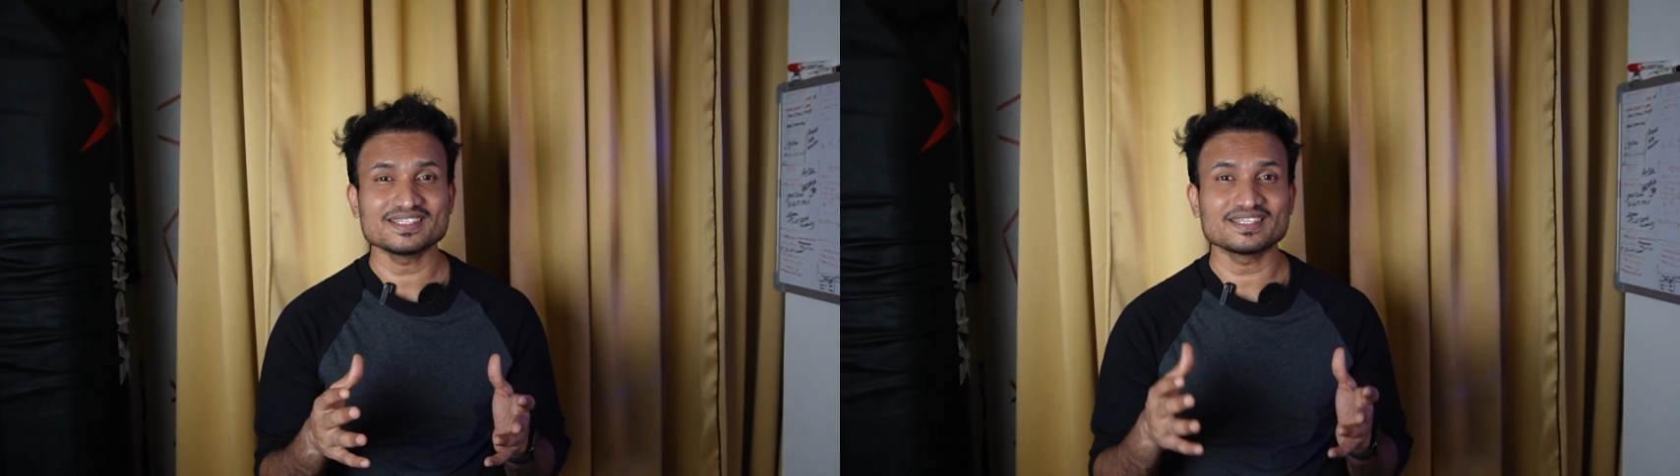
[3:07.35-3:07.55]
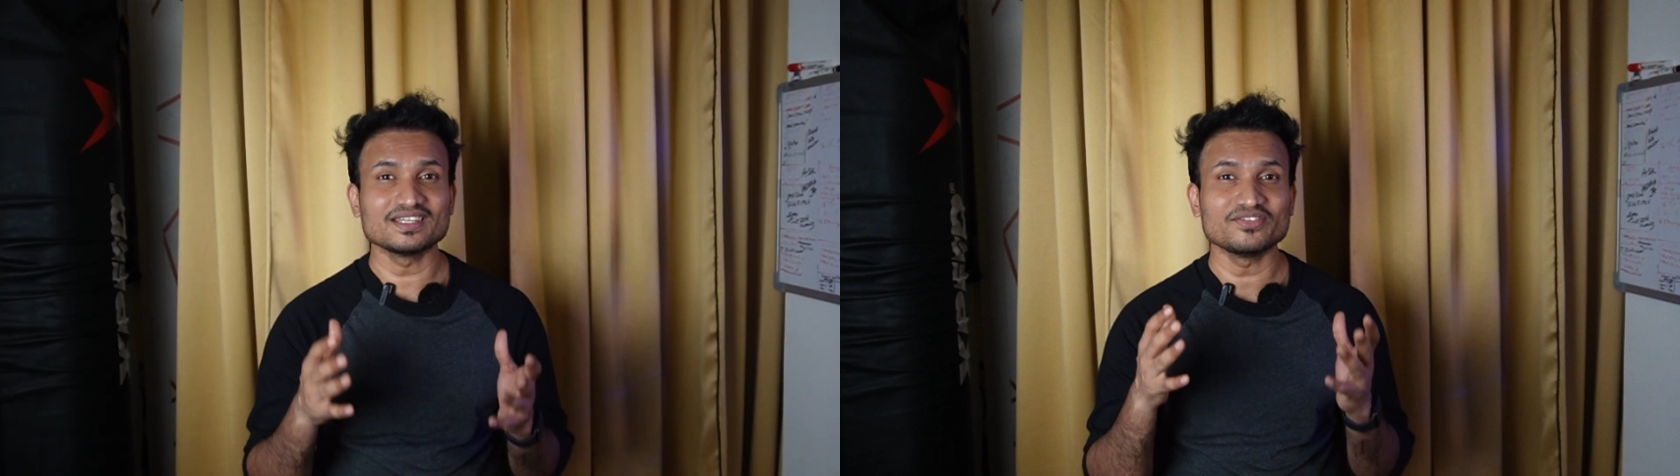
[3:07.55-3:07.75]

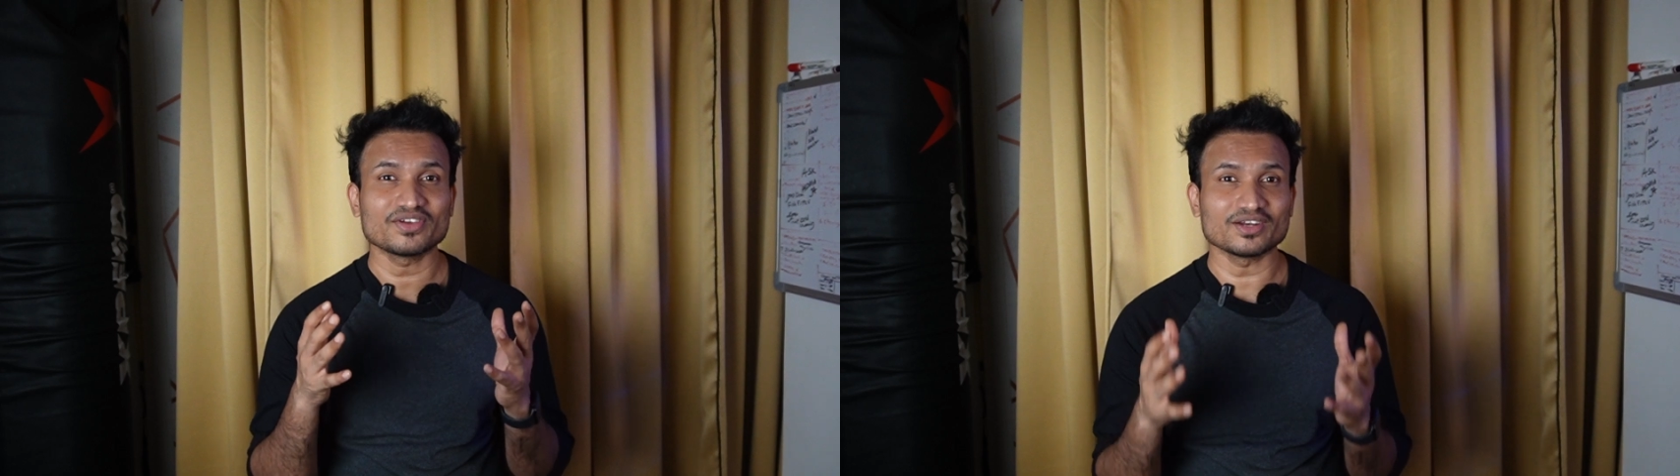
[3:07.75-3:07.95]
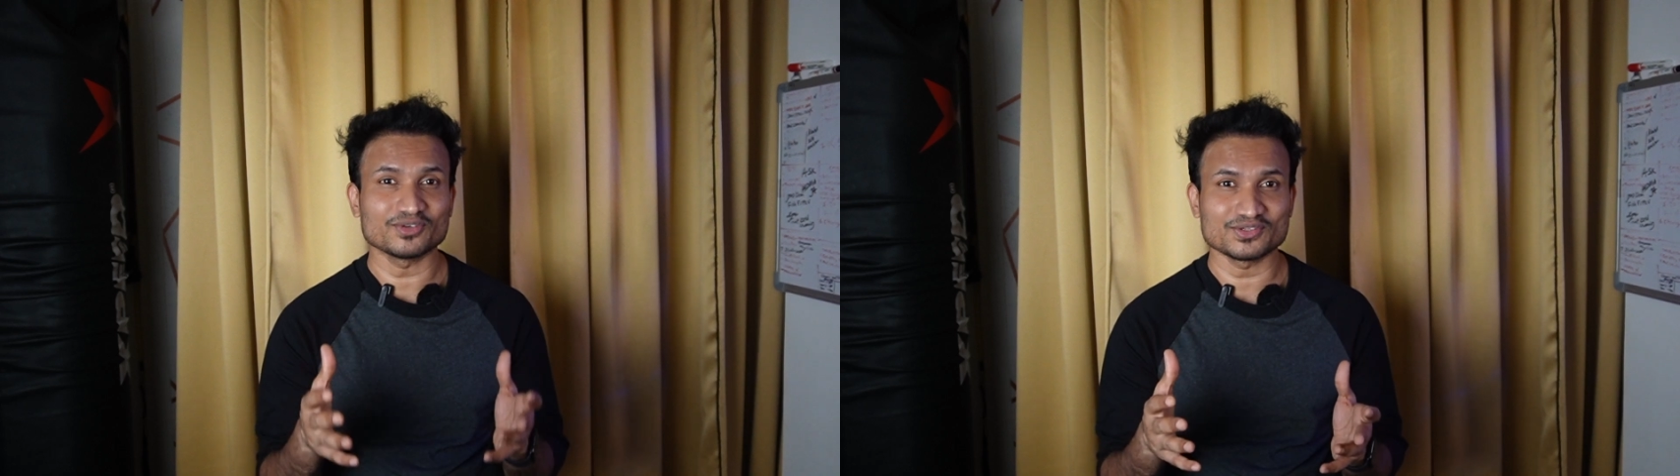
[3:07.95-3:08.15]

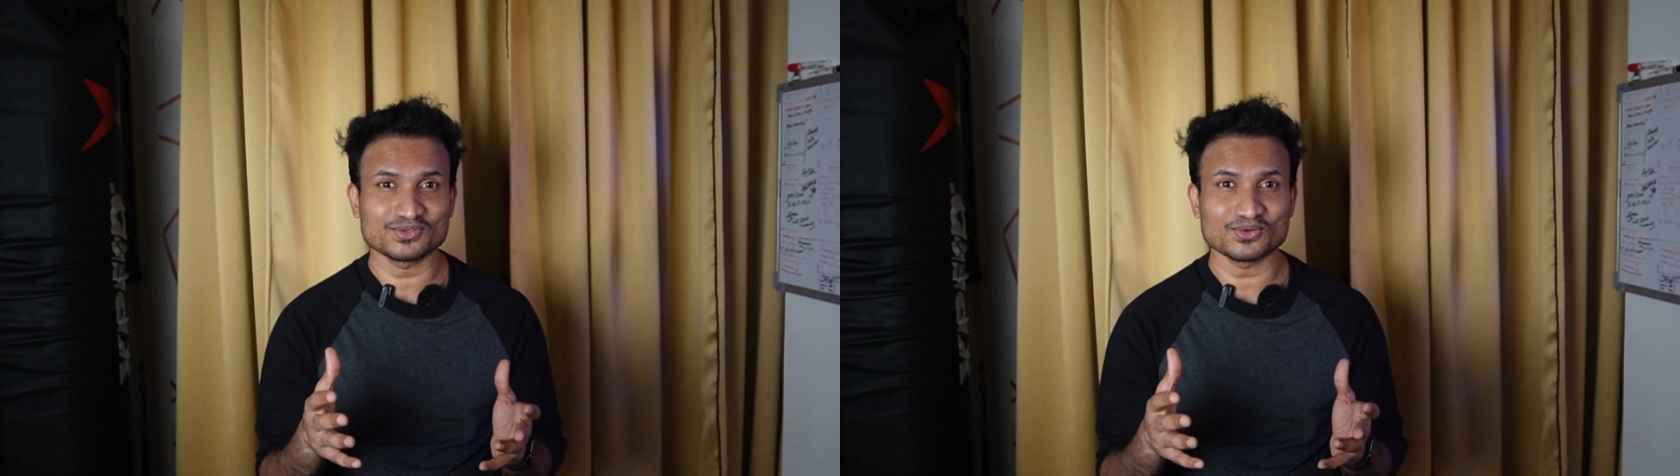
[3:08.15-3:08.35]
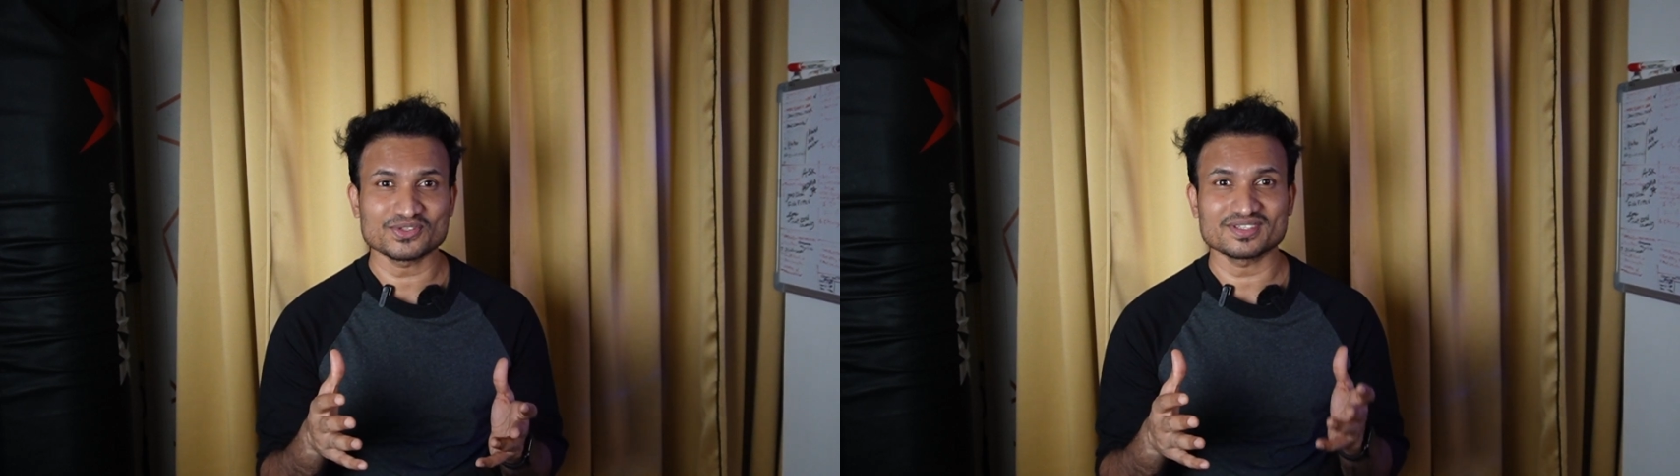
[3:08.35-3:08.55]
significant
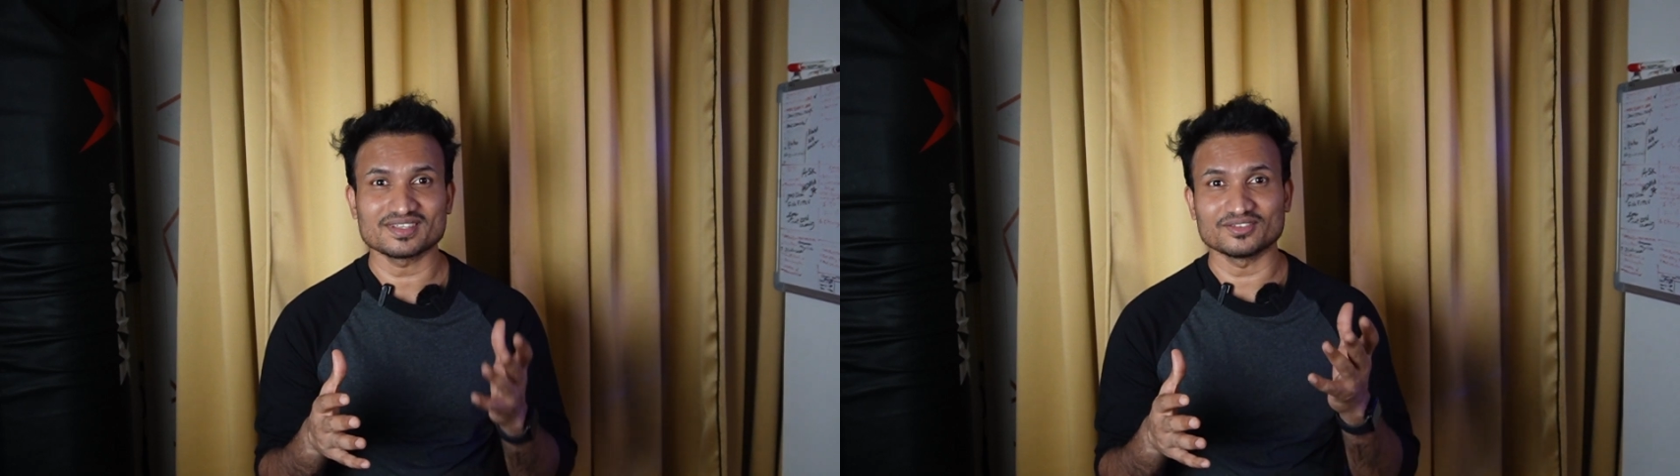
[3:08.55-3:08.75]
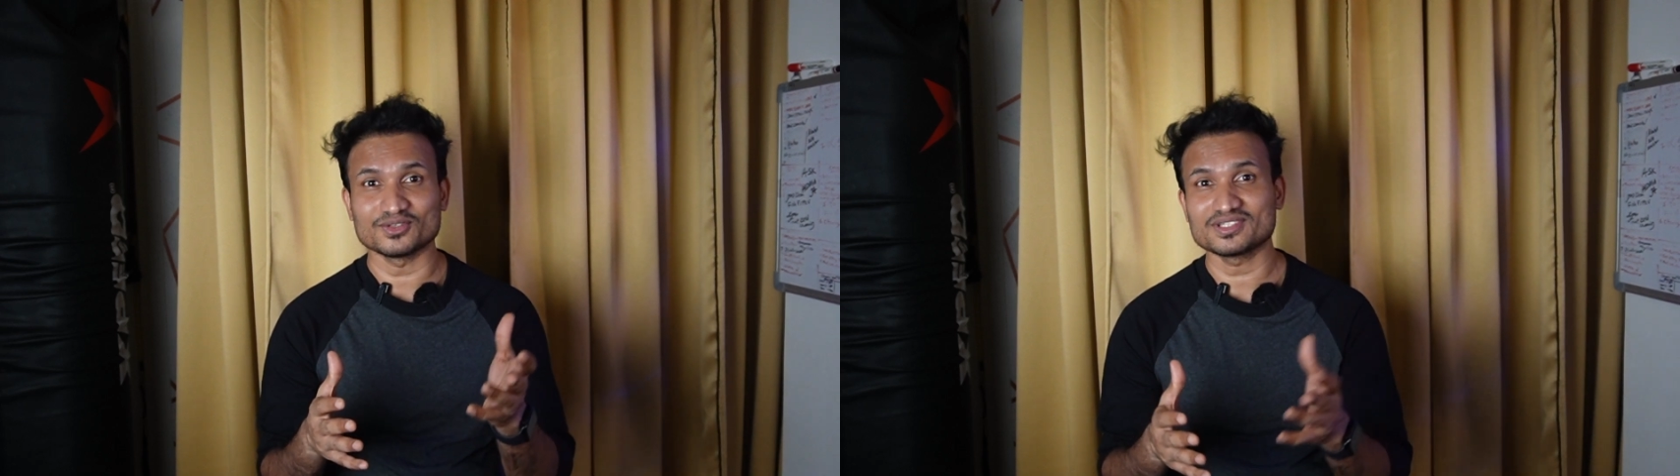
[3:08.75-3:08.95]
resources
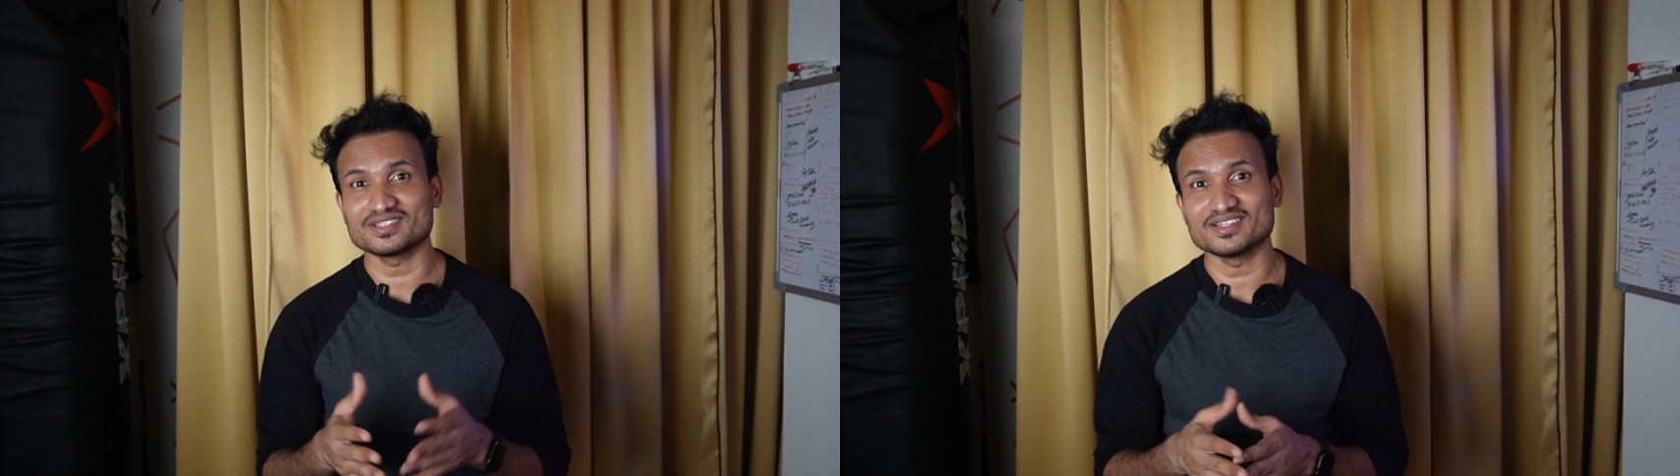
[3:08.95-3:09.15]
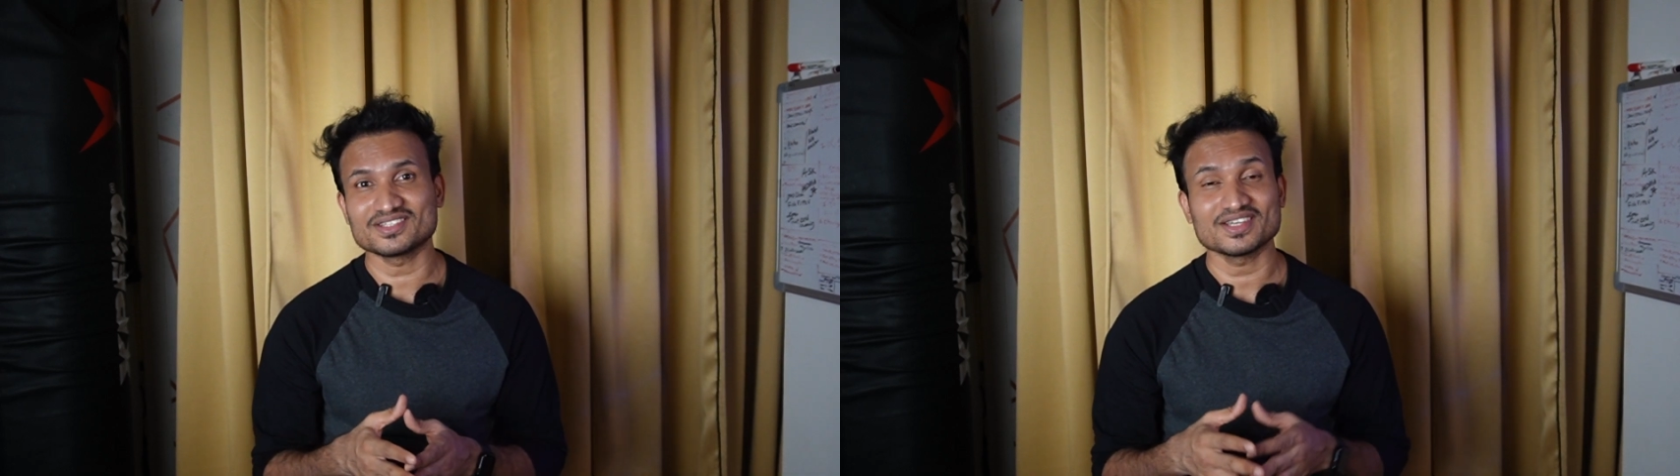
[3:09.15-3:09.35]
in
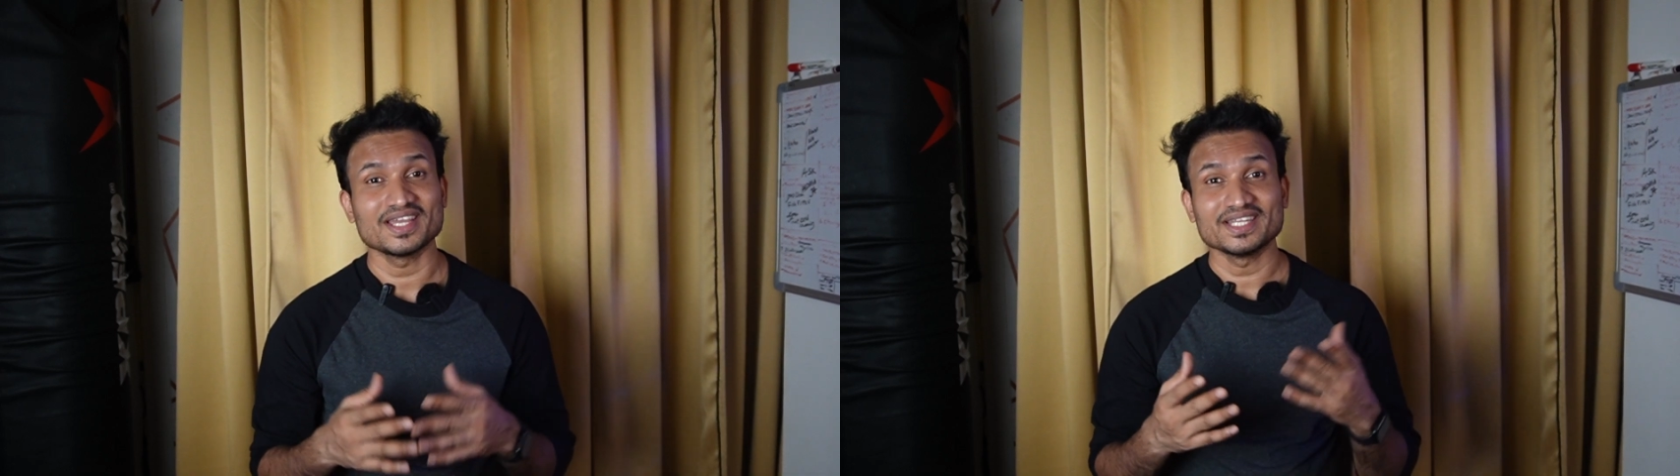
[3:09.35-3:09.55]
research,